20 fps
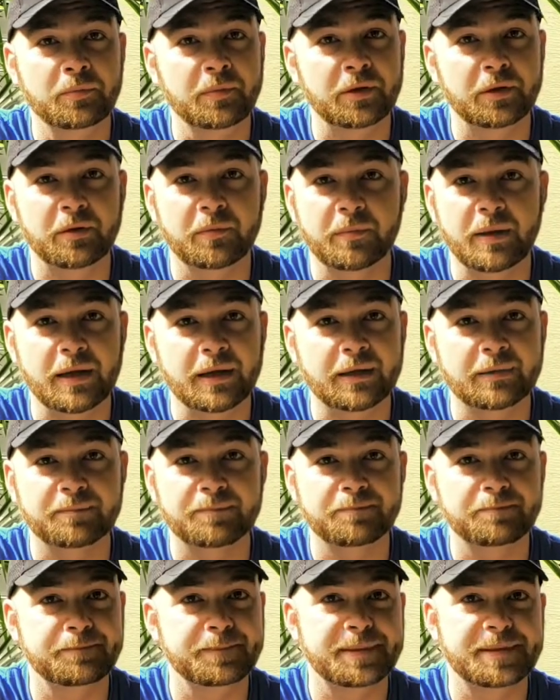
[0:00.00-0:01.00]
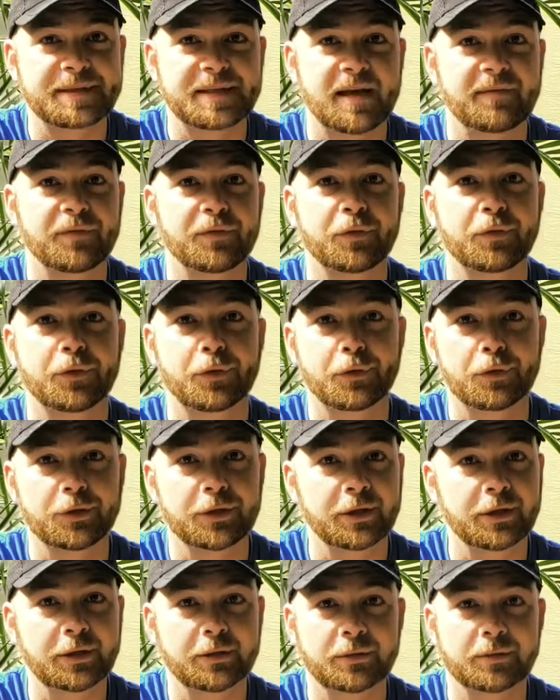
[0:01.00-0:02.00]
you know, make it
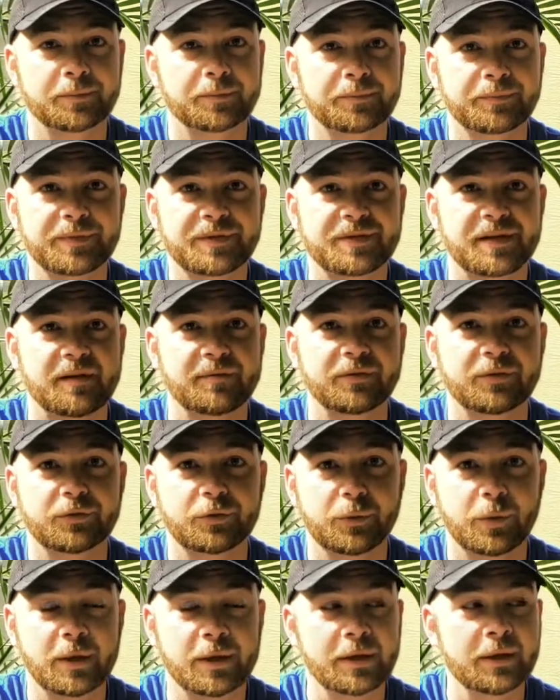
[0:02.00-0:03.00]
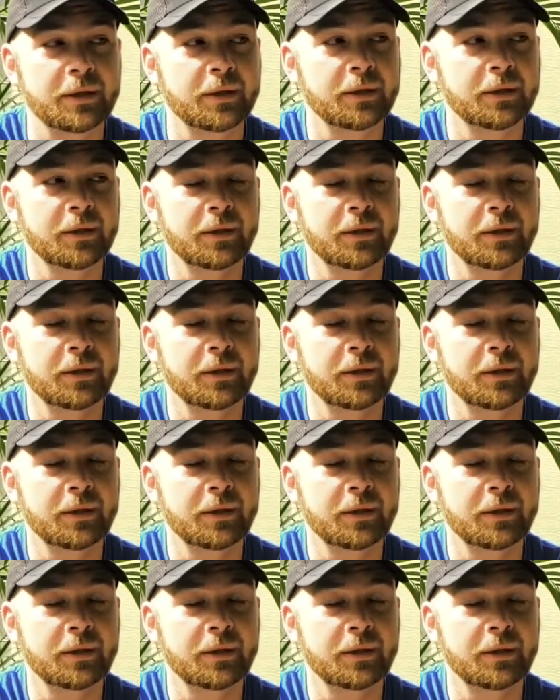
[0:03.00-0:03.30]
$730 or $720,